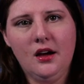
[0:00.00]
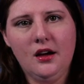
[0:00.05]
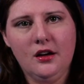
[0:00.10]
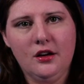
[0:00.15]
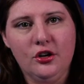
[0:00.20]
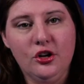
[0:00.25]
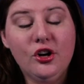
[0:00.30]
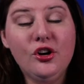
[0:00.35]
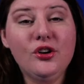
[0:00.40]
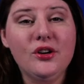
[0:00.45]

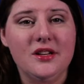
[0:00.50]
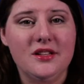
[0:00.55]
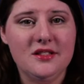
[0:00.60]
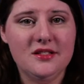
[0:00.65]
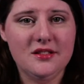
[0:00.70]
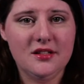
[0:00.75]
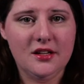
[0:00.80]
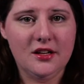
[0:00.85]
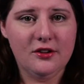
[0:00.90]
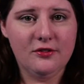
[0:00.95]

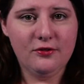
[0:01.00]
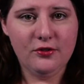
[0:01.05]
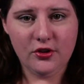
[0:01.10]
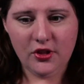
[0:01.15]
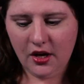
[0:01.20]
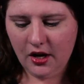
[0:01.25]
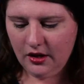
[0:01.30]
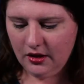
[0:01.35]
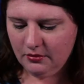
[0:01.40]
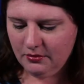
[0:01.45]
currency for the
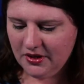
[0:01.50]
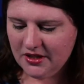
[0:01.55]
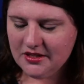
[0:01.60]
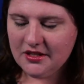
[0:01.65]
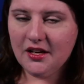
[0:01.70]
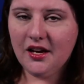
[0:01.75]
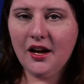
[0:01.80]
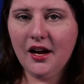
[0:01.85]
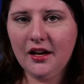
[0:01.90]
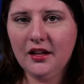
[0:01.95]
island, because
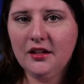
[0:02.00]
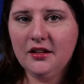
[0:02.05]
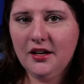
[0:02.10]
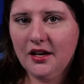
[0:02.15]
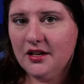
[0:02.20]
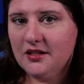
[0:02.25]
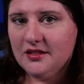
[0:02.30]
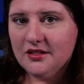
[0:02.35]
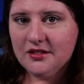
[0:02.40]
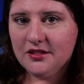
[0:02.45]
the island
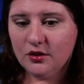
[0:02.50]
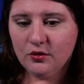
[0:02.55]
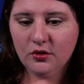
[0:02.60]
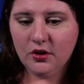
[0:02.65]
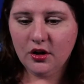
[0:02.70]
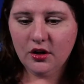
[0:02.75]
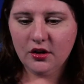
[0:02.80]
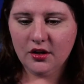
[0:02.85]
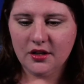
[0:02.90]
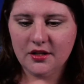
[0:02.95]
has its own
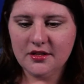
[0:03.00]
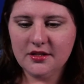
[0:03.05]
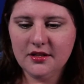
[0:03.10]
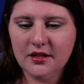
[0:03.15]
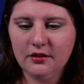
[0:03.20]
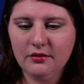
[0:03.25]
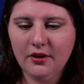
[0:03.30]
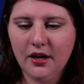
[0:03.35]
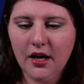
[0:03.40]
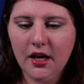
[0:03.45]
currency,
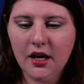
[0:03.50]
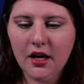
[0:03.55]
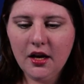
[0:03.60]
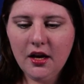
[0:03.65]
right?